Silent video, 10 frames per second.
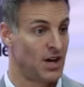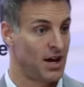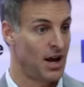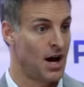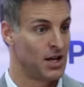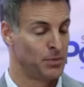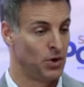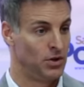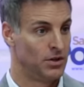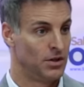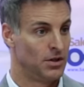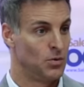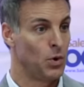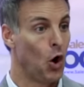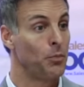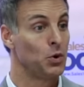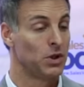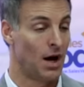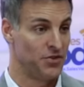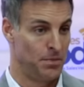Sinai Hospital. We hope you
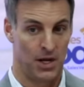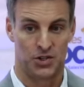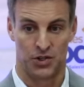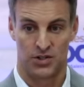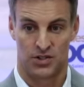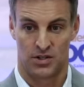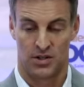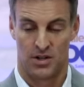love the pictures.